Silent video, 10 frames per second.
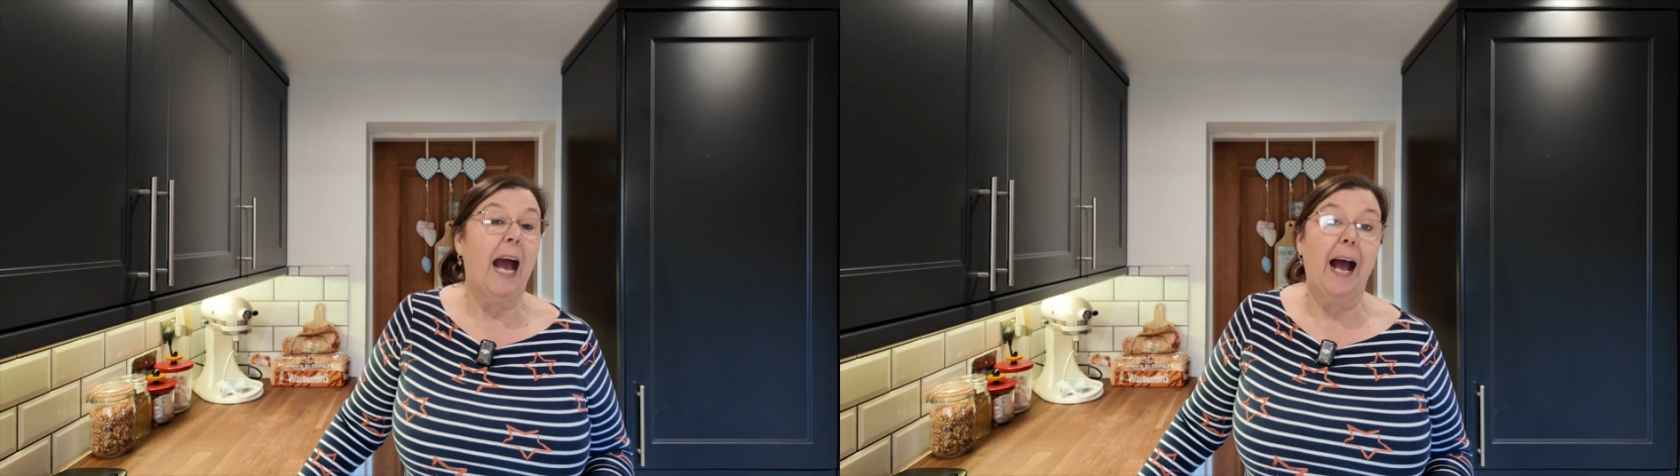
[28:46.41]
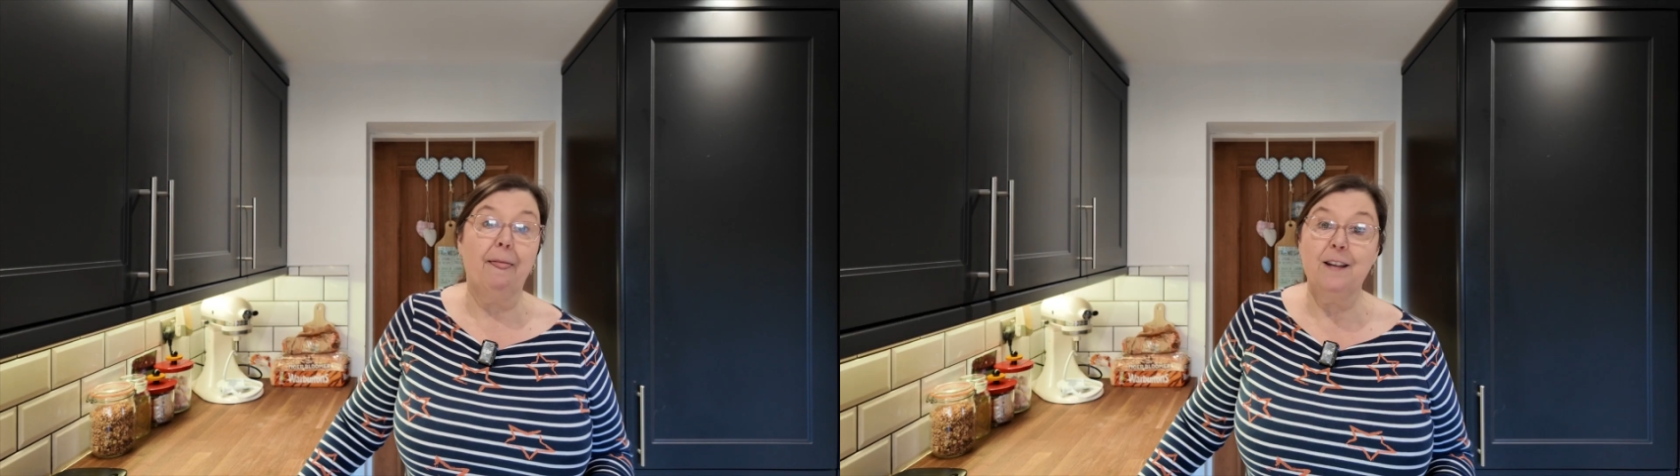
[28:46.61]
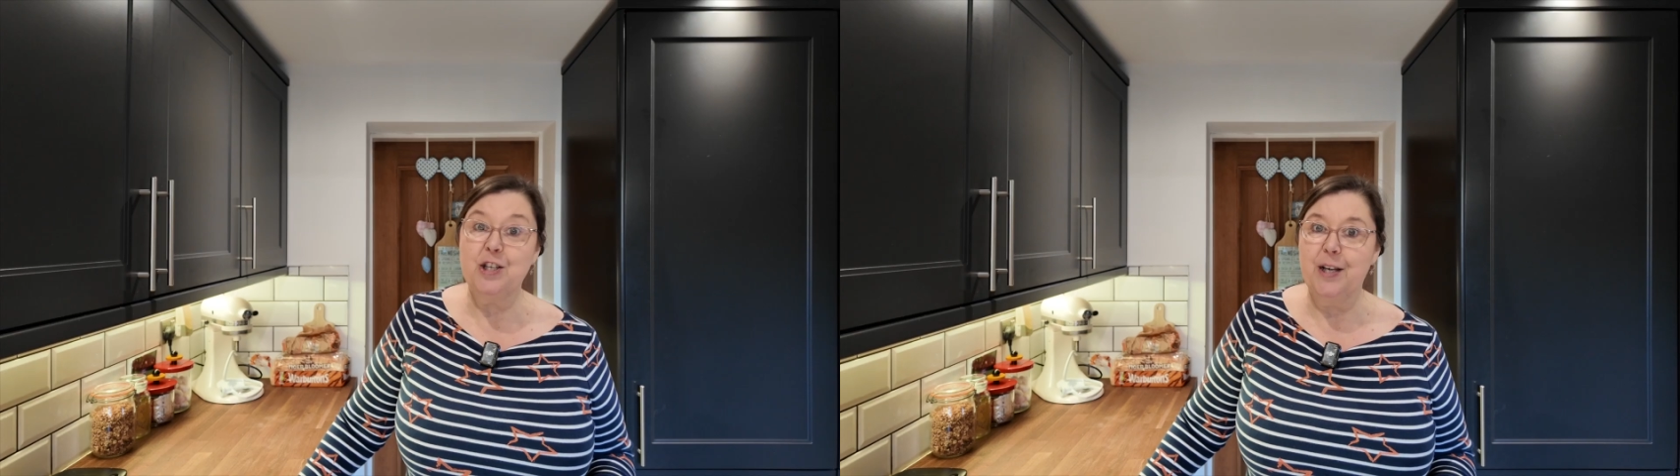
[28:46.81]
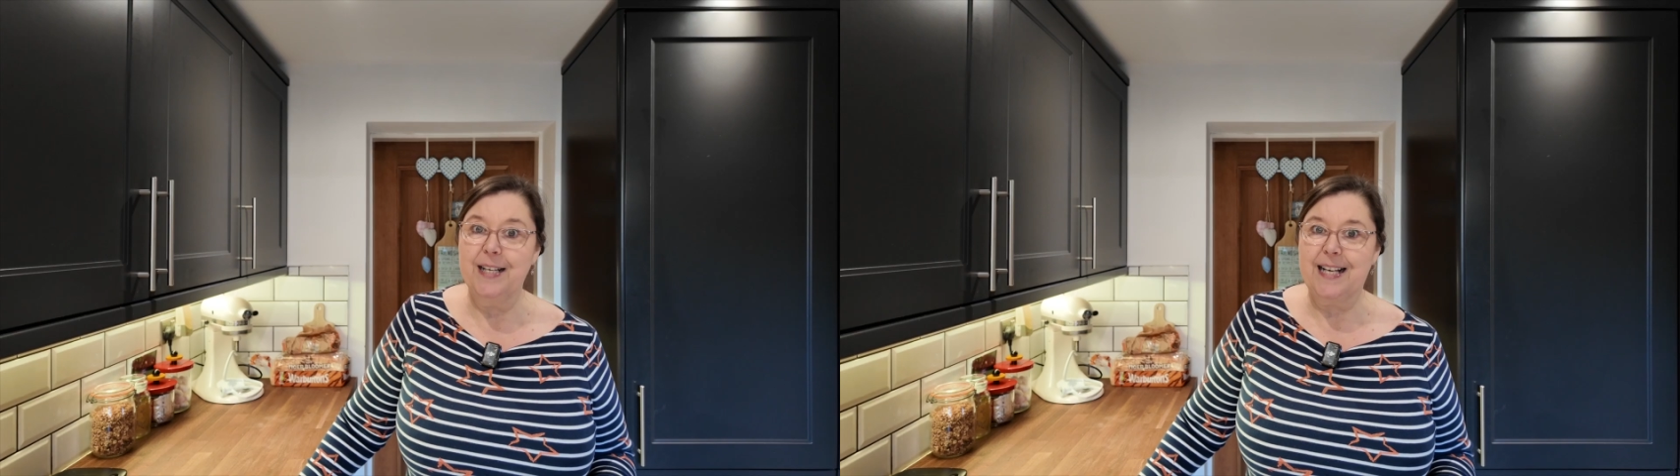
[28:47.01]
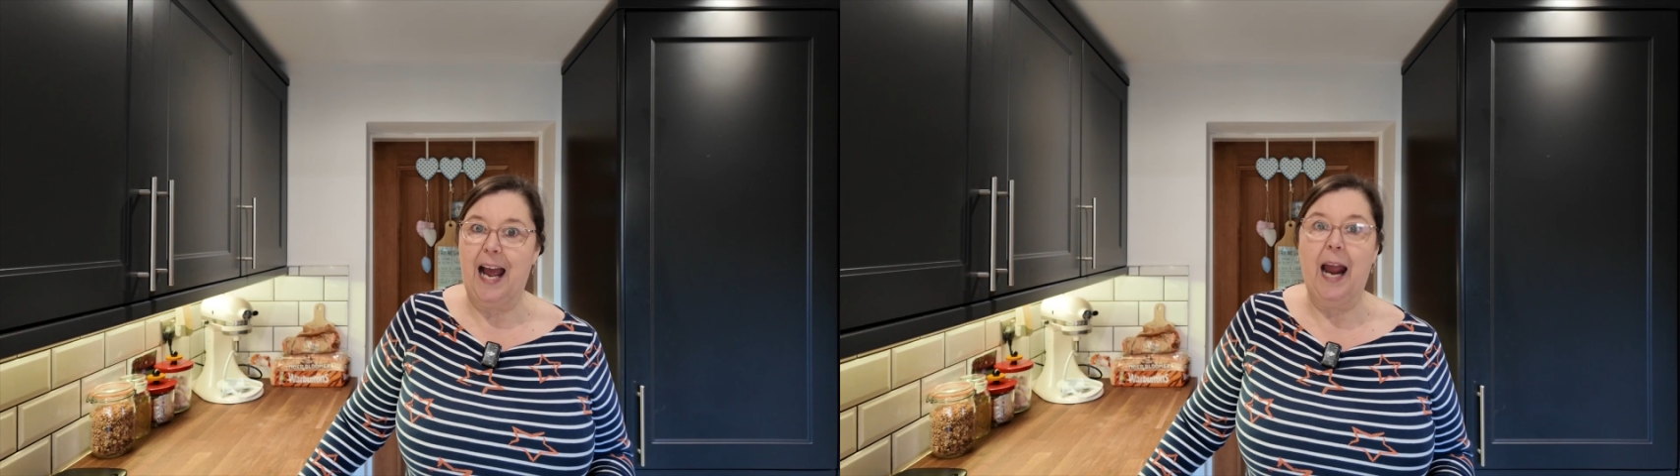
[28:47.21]
and the
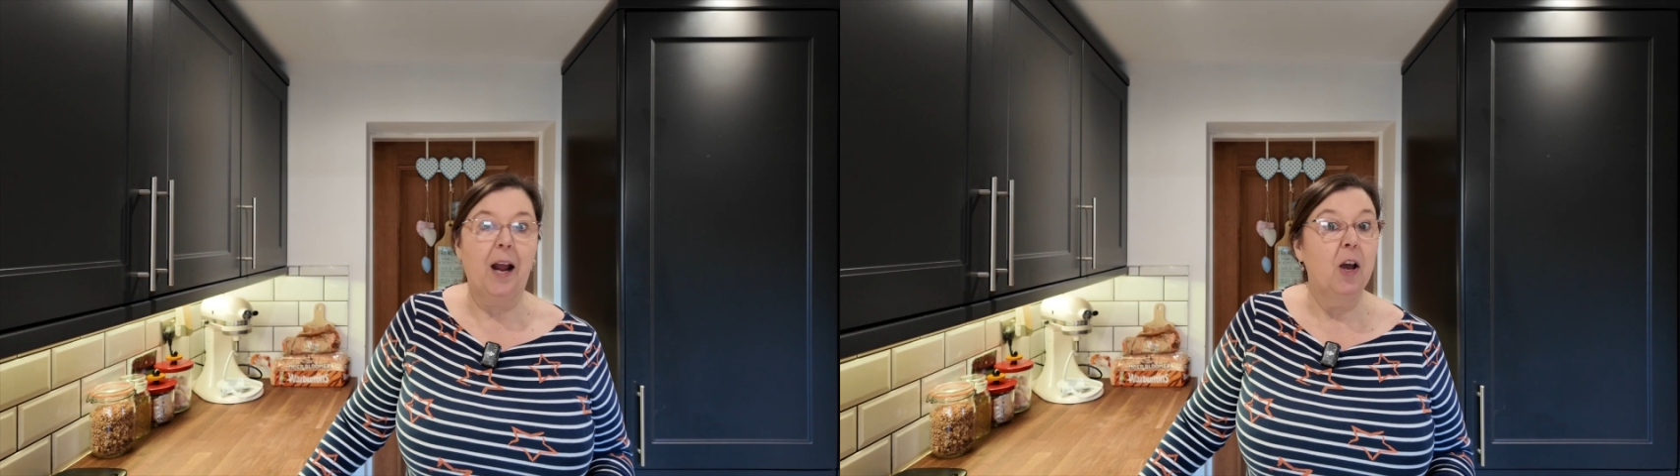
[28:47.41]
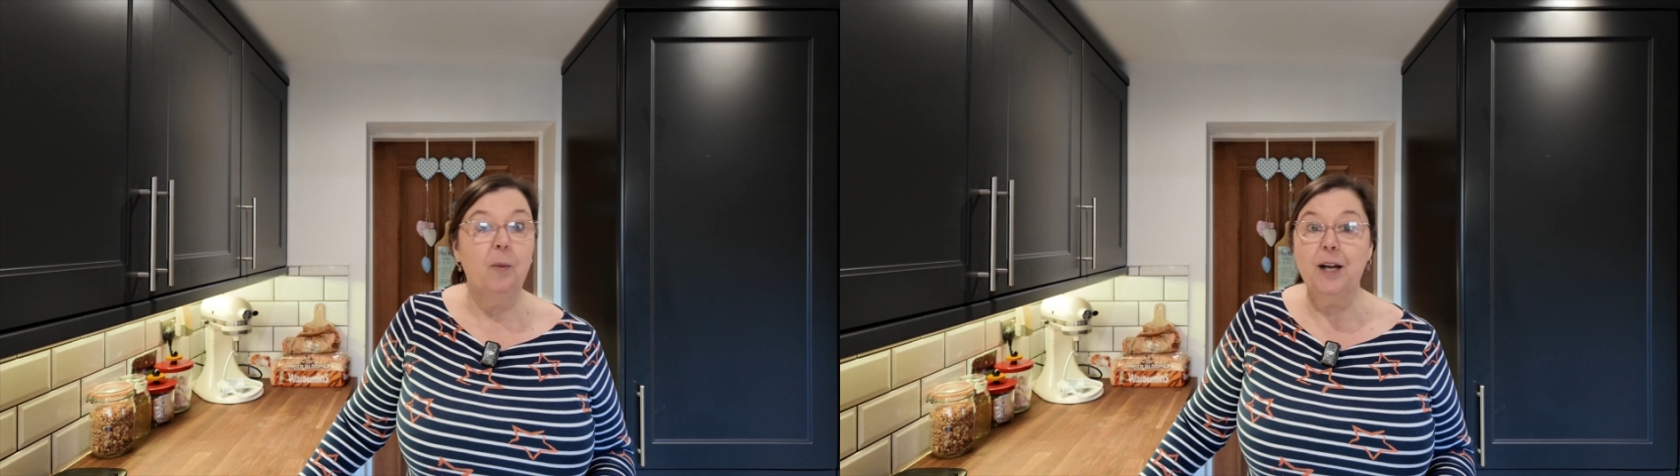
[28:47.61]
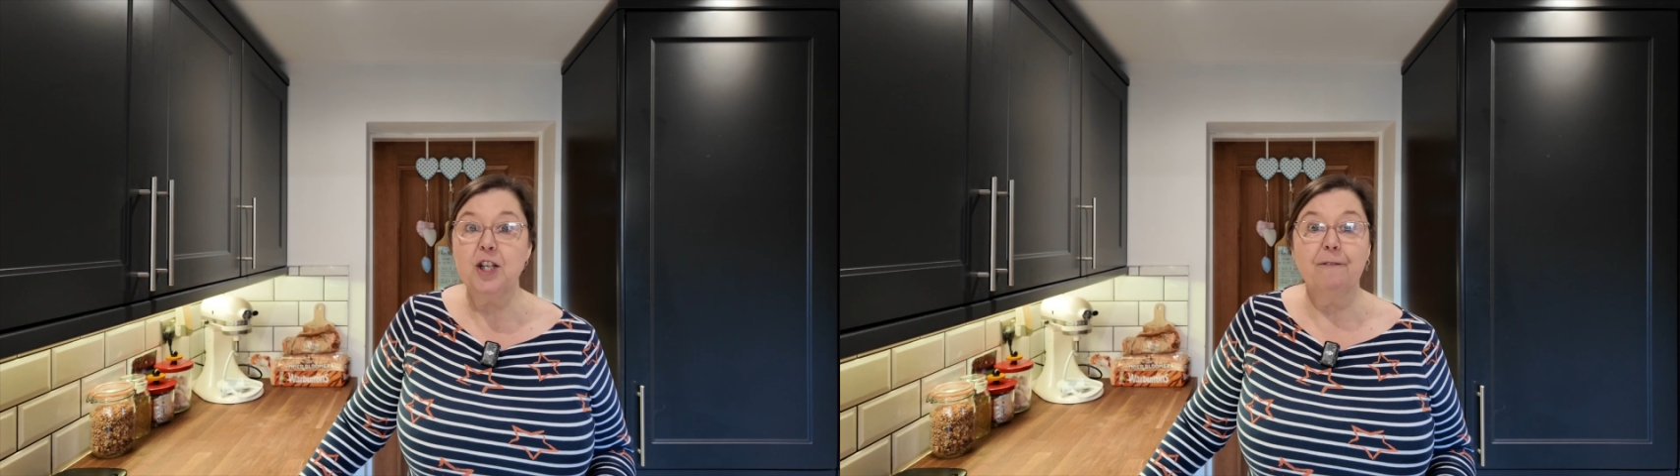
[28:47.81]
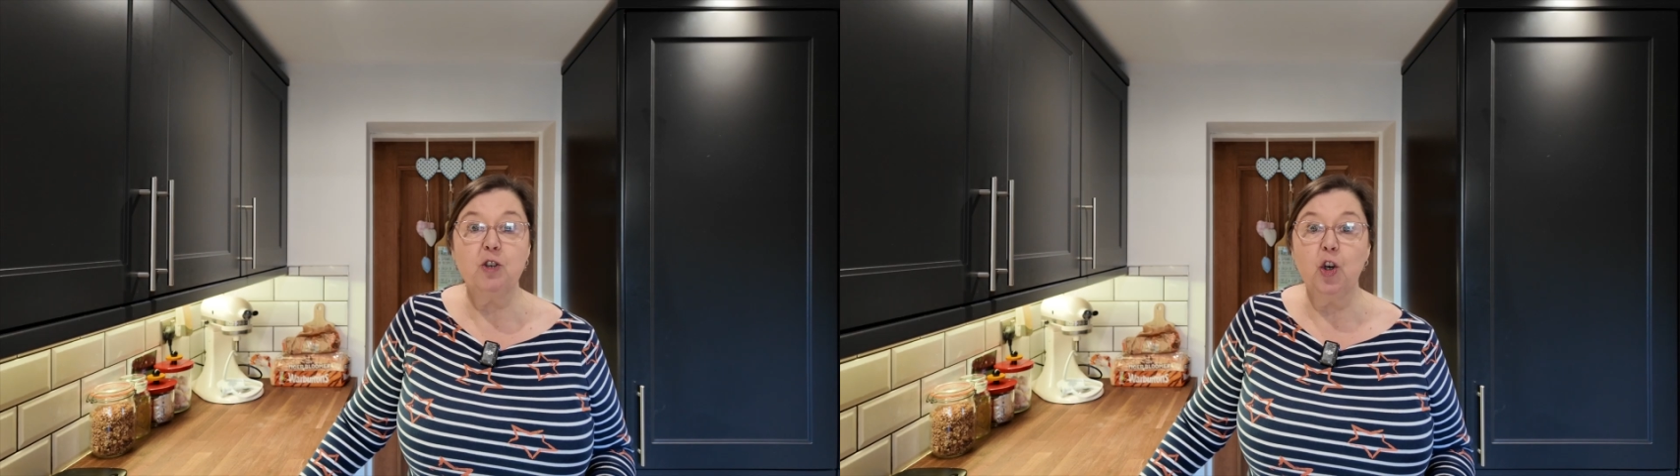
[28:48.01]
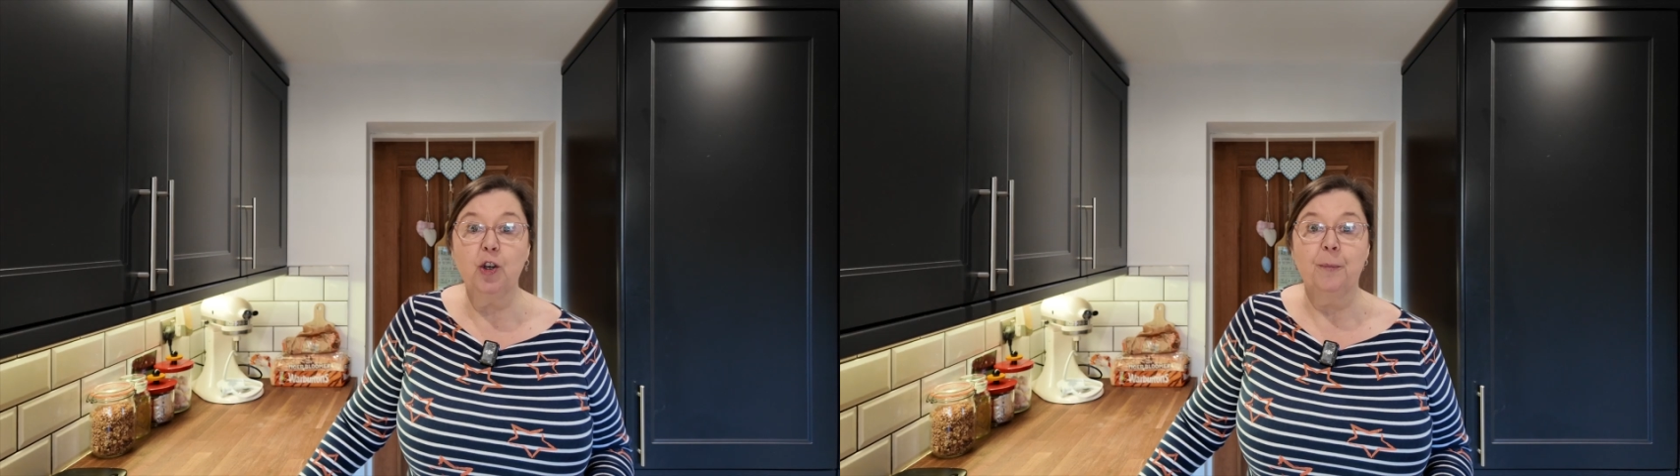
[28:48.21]
cheesecake, which
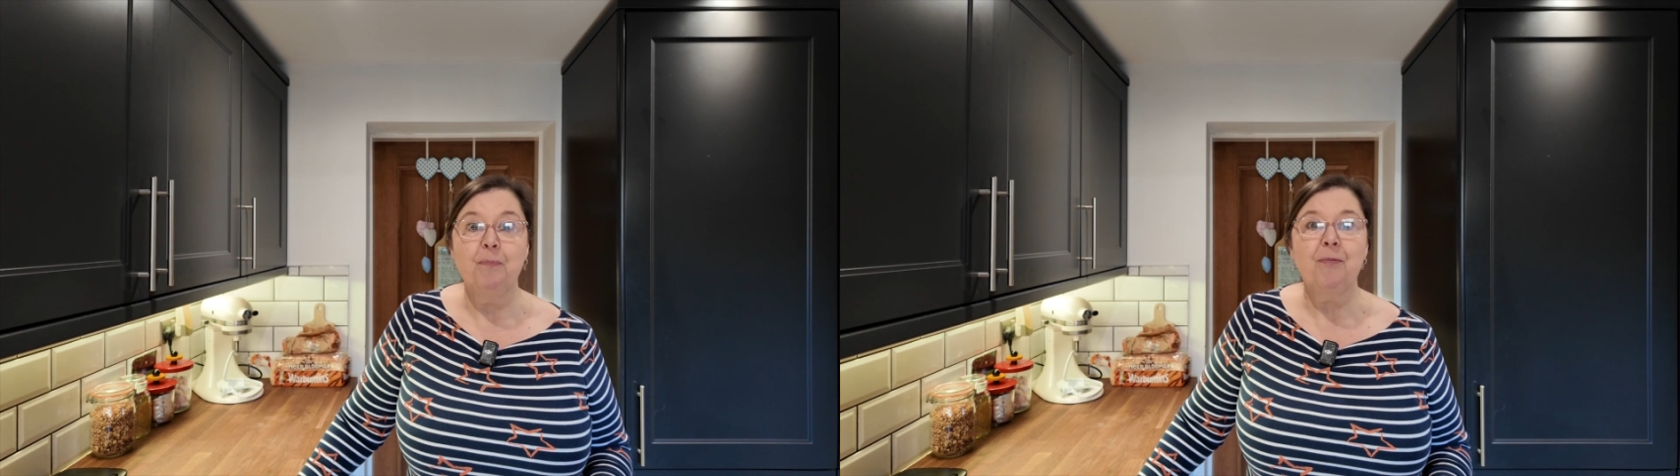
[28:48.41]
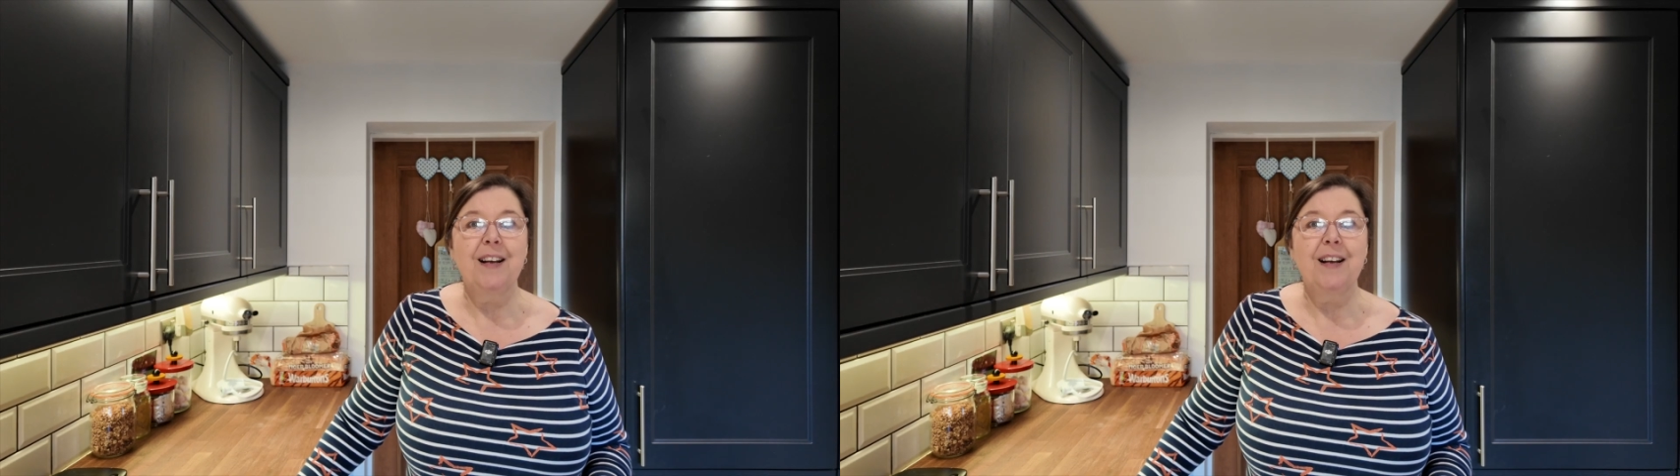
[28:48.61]
I've done.